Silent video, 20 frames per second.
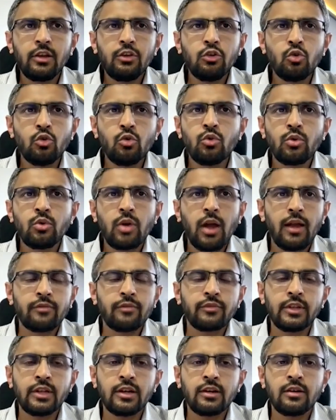you
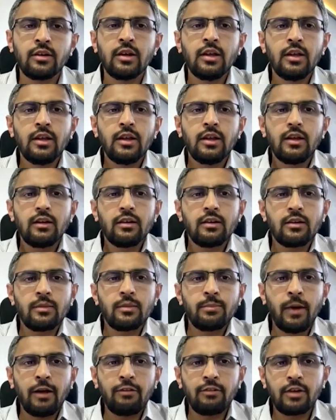have the
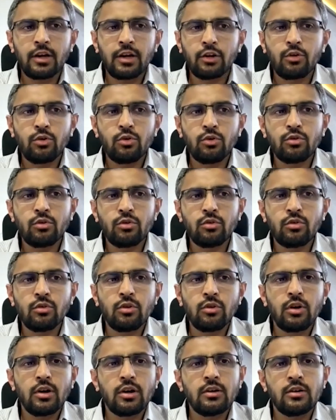power
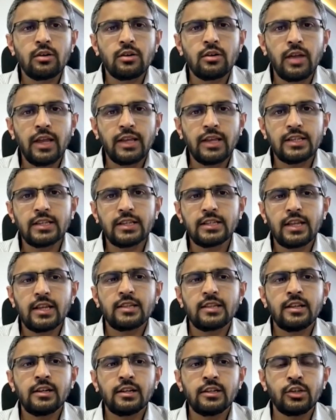to
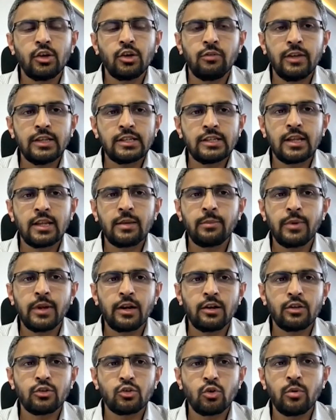exercise, that is, your vesting
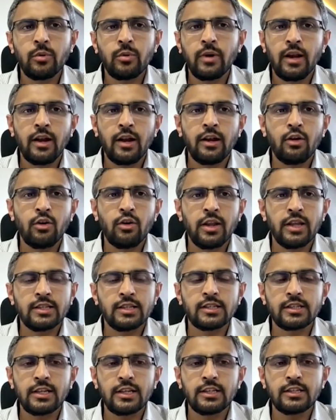period is over and your
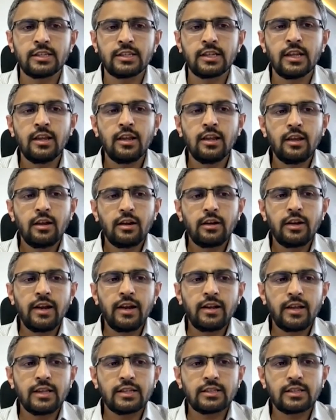exercise
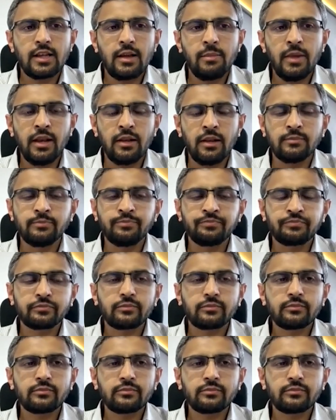date has come in.